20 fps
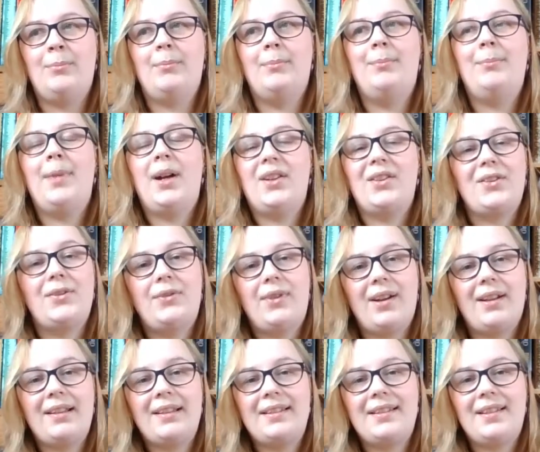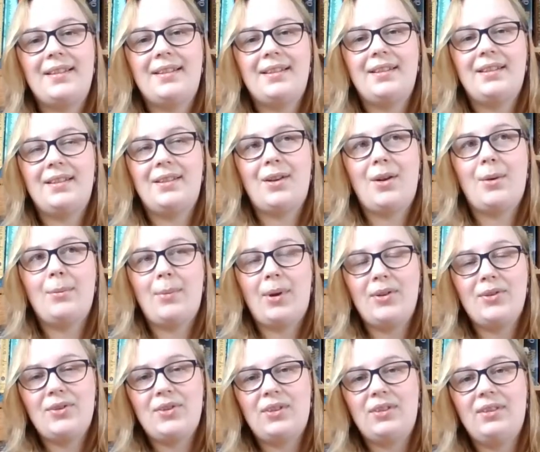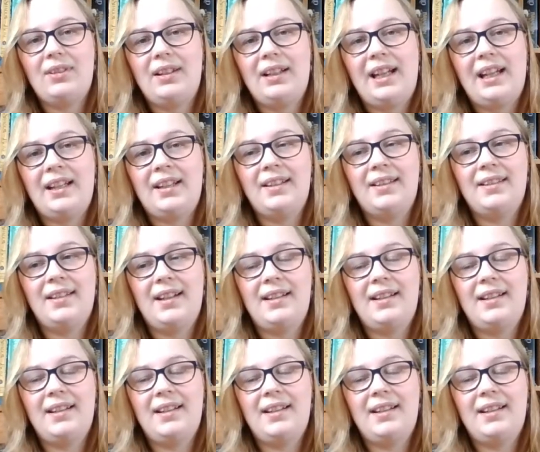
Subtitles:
much faster than emotionally